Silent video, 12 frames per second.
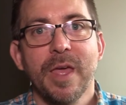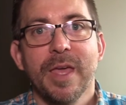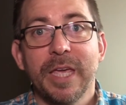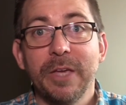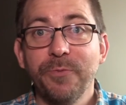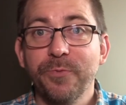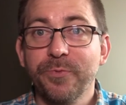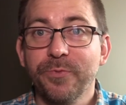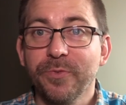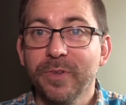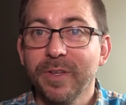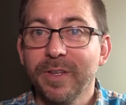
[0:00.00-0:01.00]

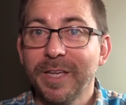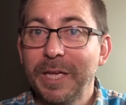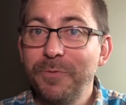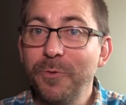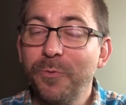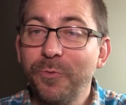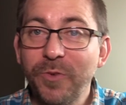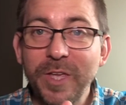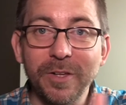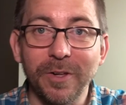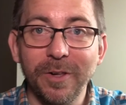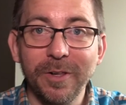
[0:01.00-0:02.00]
If you
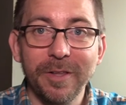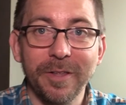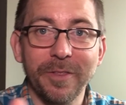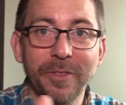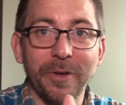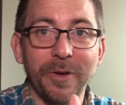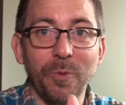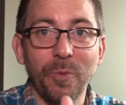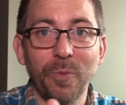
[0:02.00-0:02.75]
feel the